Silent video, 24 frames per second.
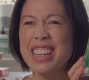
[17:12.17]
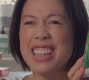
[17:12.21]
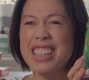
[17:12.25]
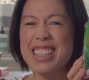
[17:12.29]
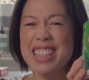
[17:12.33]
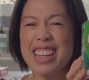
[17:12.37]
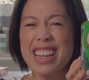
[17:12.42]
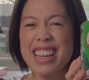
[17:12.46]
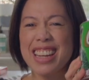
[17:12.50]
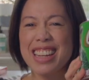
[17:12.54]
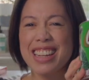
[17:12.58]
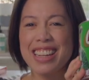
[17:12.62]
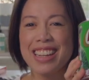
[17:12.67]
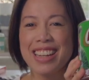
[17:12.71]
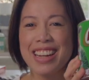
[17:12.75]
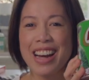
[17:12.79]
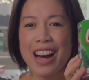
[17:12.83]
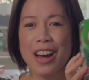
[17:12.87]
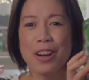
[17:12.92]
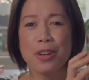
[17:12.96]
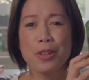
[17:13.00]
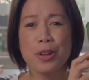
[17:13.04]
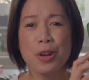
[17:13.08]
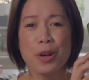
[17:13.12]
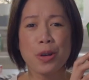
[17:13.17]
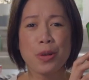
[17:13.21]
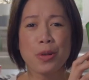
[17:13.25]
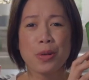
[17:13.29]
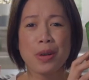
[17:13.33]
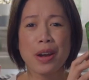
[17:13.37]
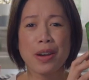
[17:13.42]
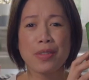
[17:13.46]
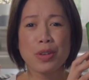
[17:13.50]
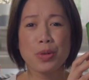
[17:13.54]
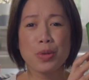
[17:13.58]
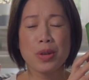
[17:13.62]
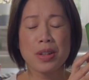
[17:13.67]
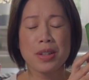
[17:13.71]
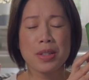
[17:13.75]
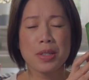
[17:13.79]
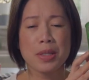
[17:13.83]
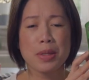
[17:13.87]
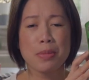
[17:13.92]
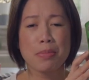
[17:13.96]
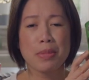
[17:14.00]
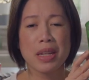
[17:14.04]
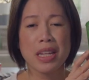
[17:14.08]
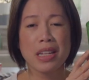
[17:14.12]
Is it? I don't know, everyone, is
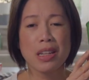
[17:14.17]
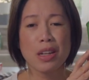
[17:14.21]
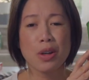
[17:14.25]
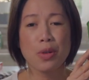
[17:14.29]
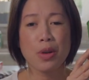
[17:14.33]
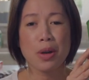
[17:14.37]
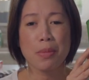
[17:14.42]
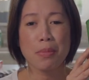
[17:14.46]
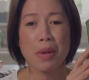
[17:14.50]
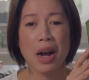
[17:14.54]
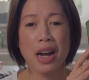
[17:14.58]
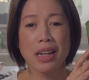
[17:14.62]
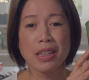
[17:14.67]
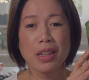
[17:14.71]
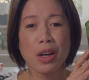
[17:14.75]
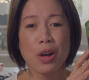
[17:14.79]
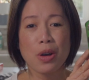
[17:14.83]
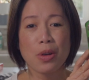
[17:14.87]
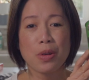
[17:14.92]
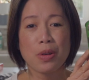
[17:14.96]
it Milo or Milo?